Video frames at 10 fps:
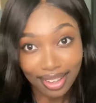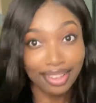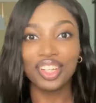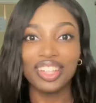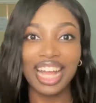
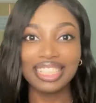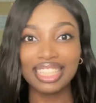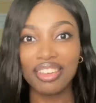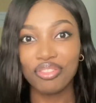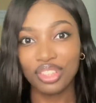So that's
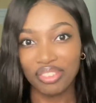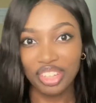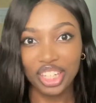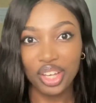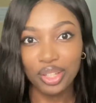it for the
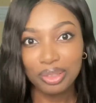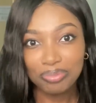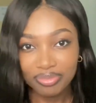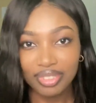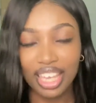video.
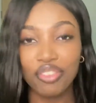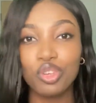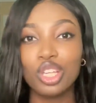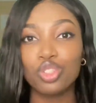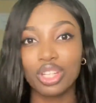If you
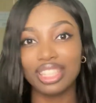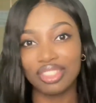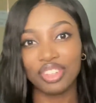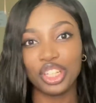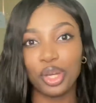enjoyed this
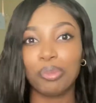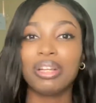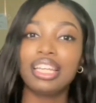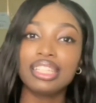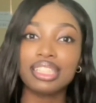video,
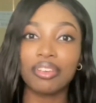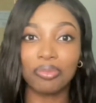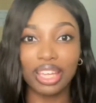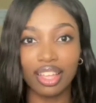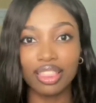please give
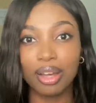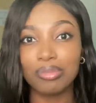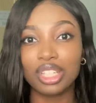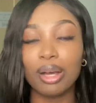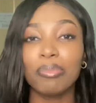me a
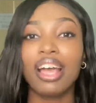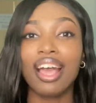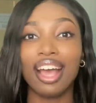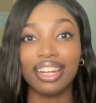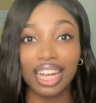thumbs up,
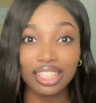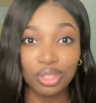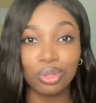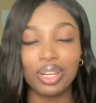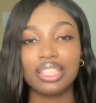and as
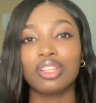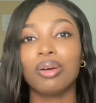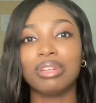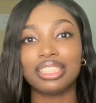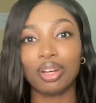always,
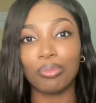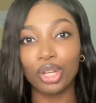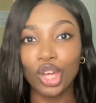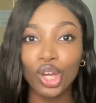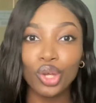comment down
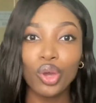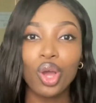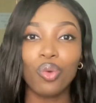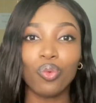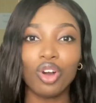below
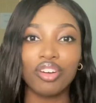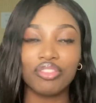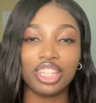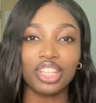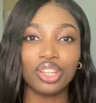what
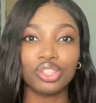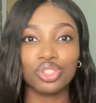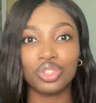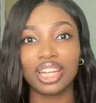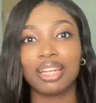videos
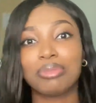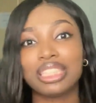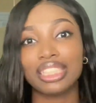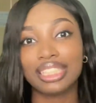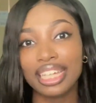you'd like me
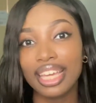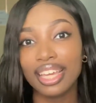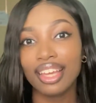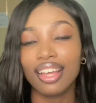to see.